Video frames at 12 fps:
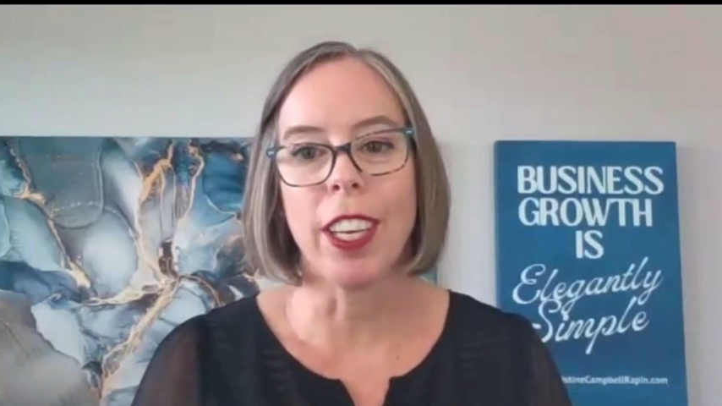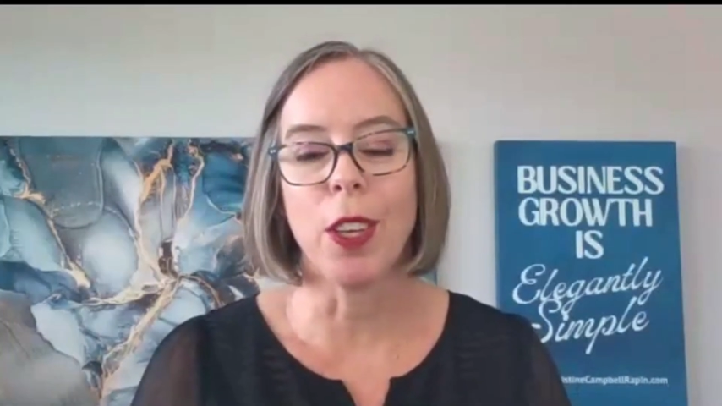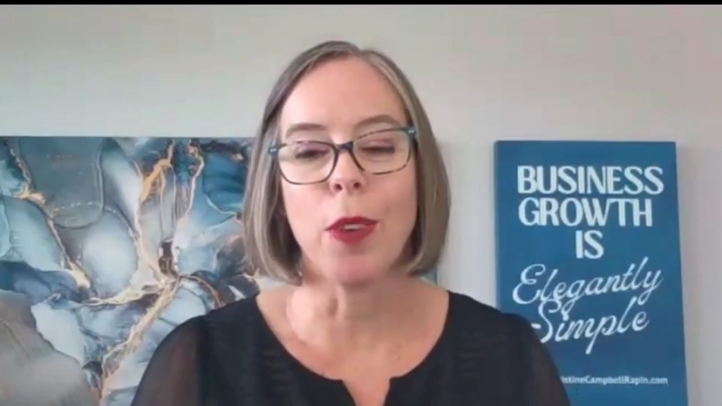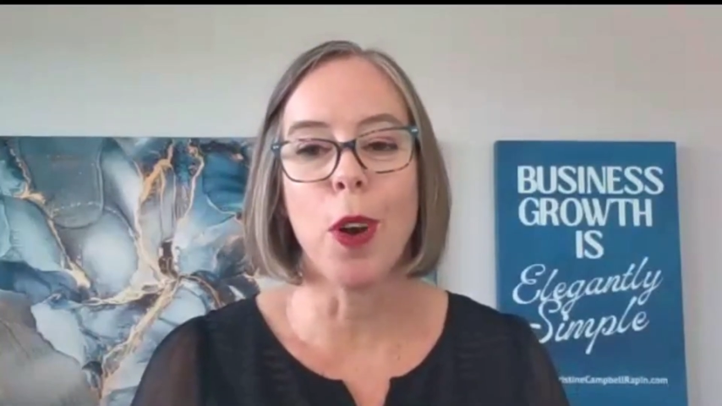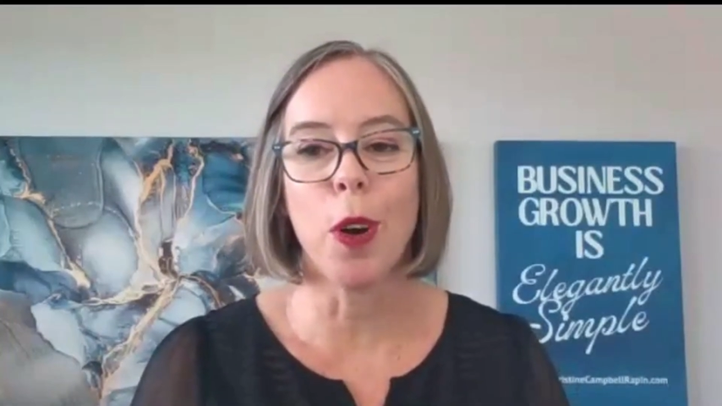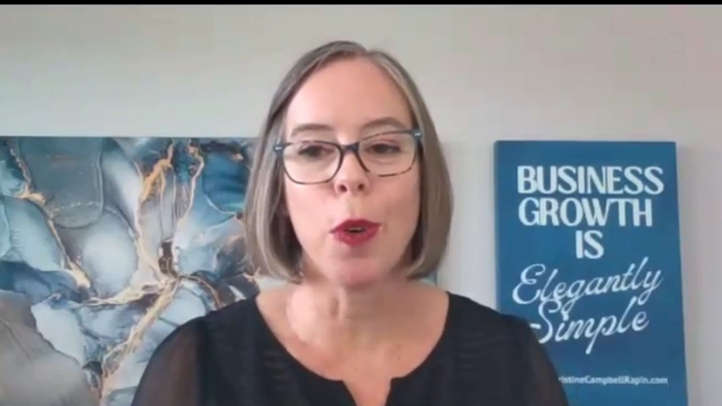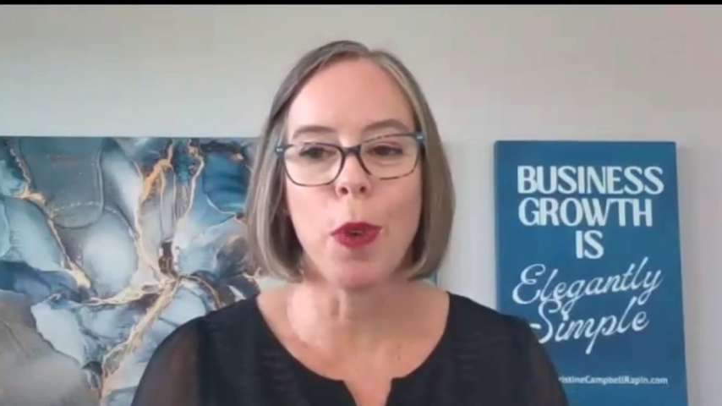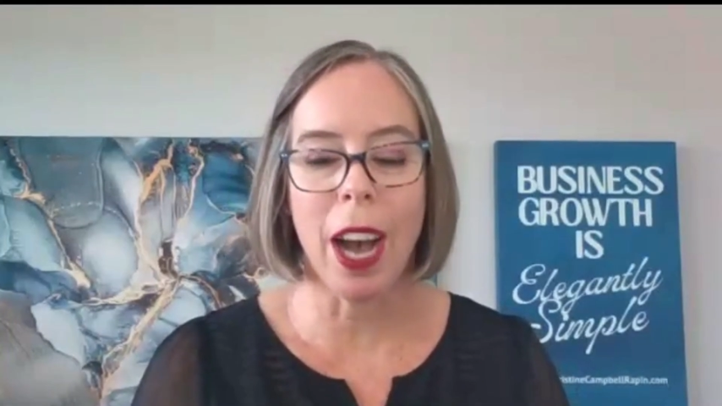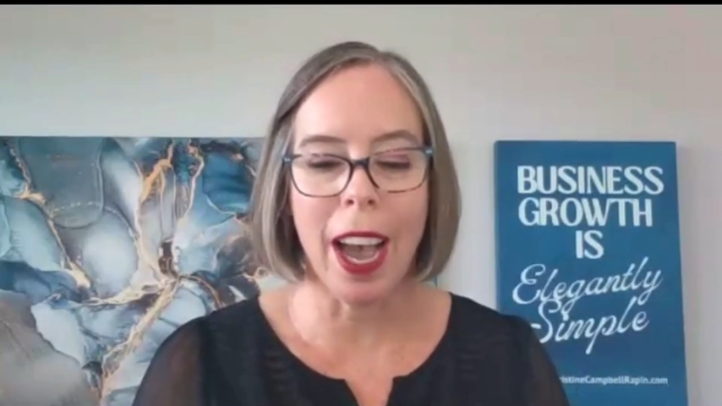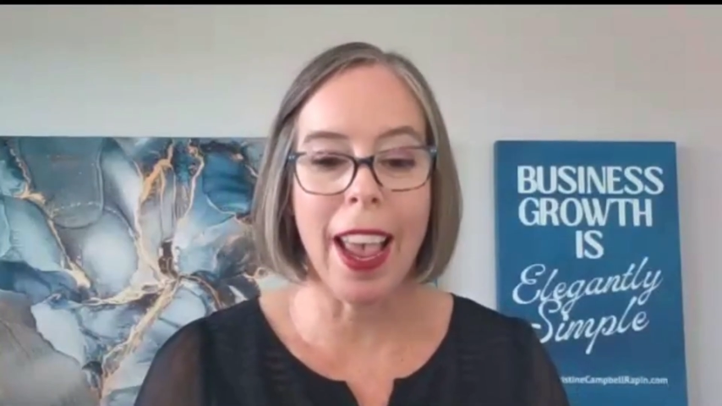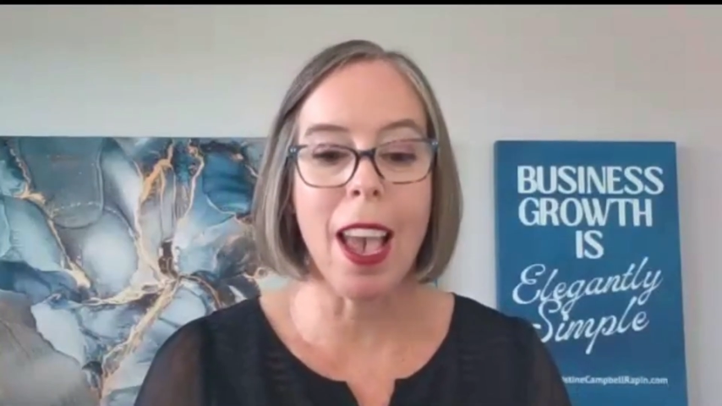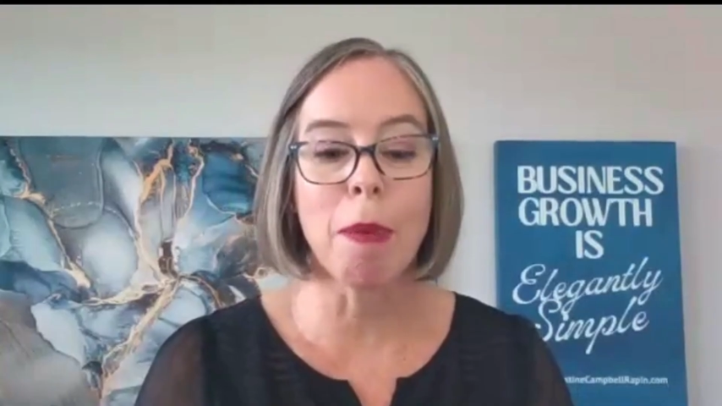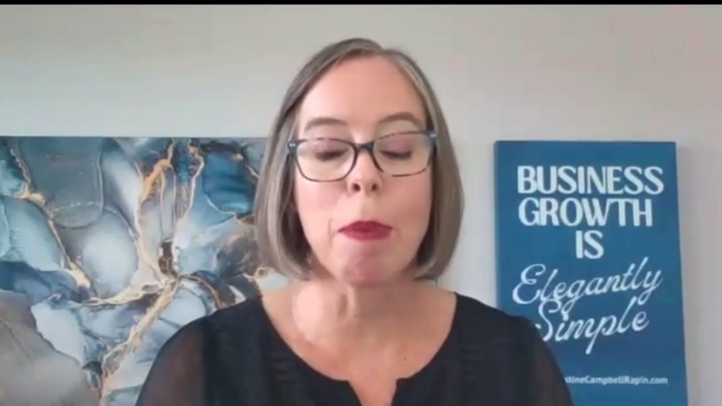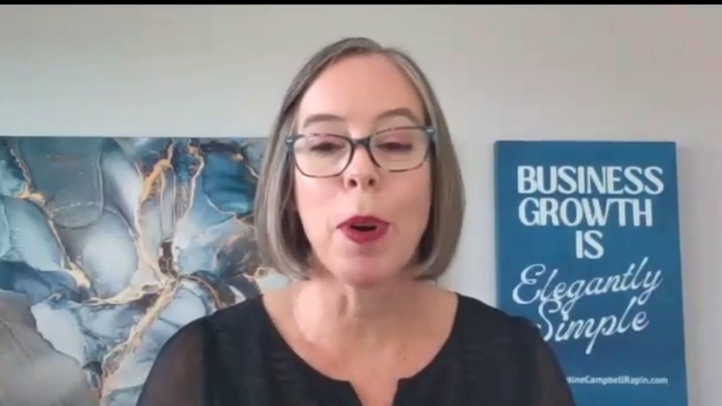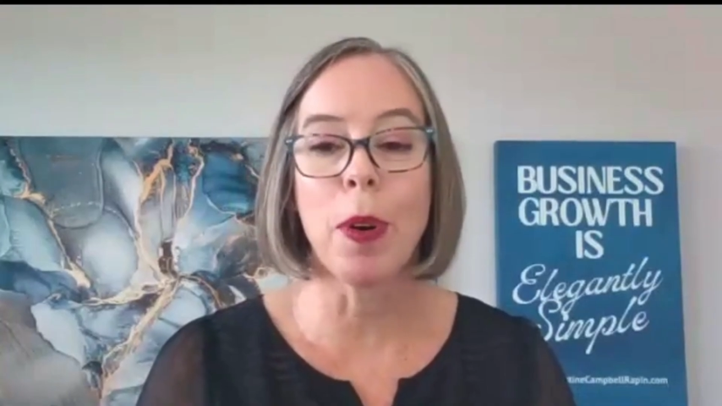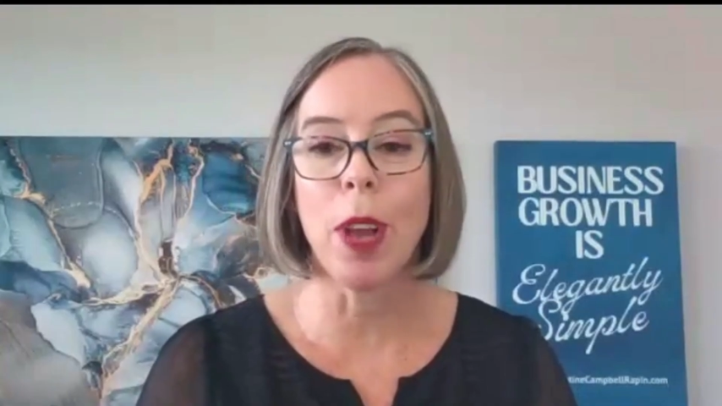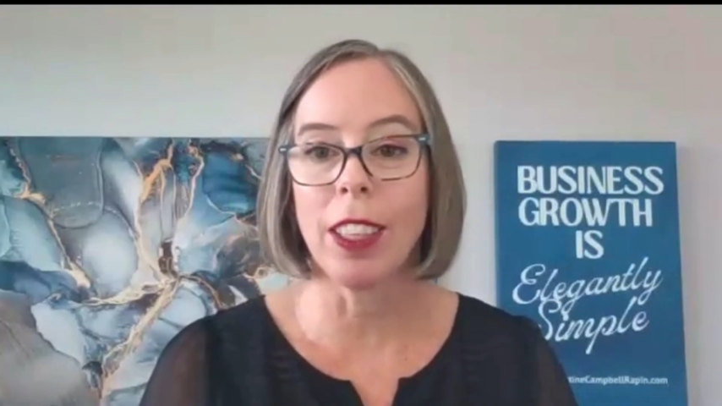And, I am about